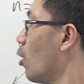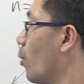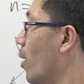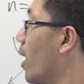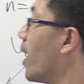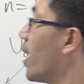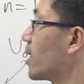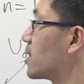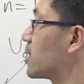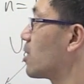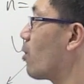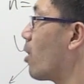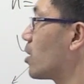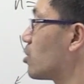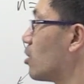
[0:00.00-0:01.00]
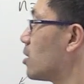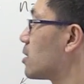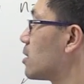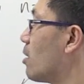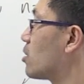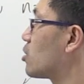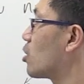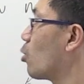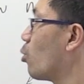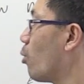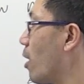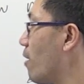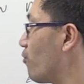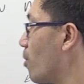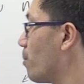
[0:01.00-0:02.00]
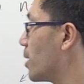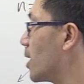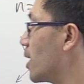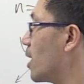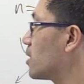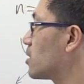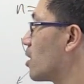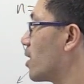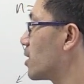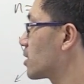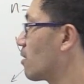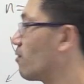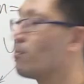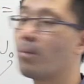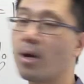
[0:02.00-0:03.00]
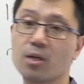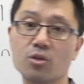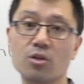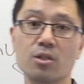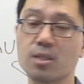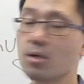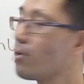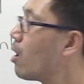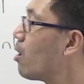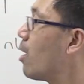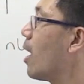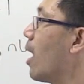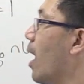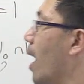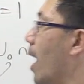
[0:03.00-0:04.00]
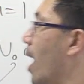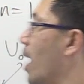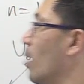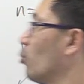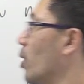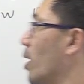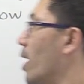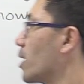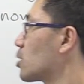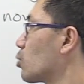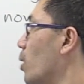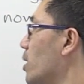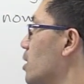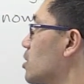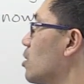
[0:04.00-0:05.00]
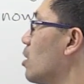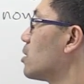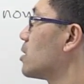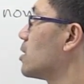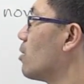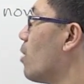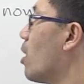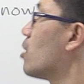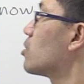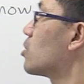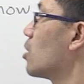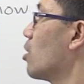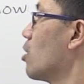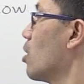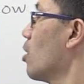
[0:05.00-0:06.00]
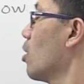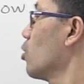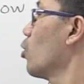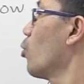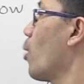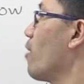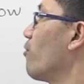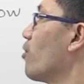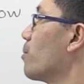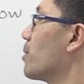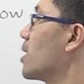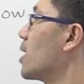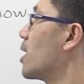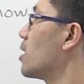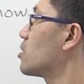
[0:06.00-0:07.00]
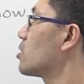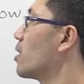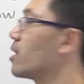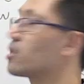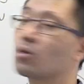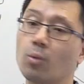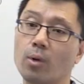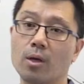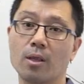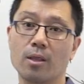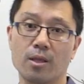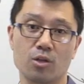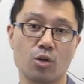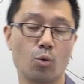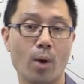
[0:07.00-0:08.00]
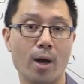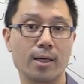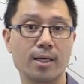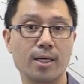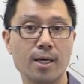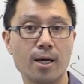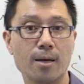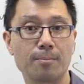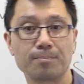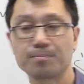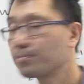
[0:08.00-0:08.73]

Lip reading: where x0 is non-zero, so you're away from here, so that's given by u0, and where x1 is non-zero, so you're away from here, so that's the u1 here.